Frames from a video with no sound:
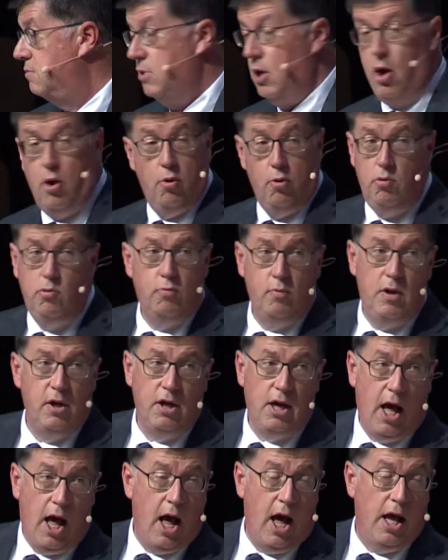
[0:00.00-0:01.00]
No,
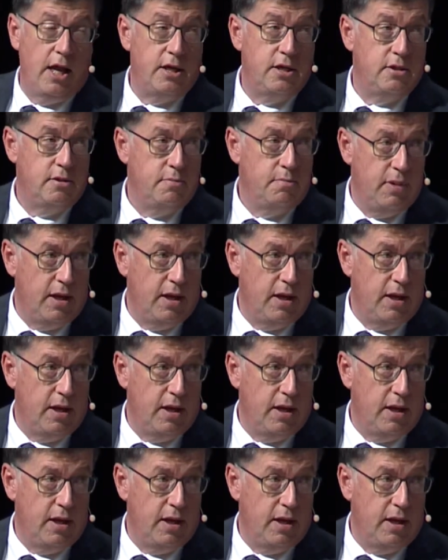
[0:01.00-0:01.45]
we're not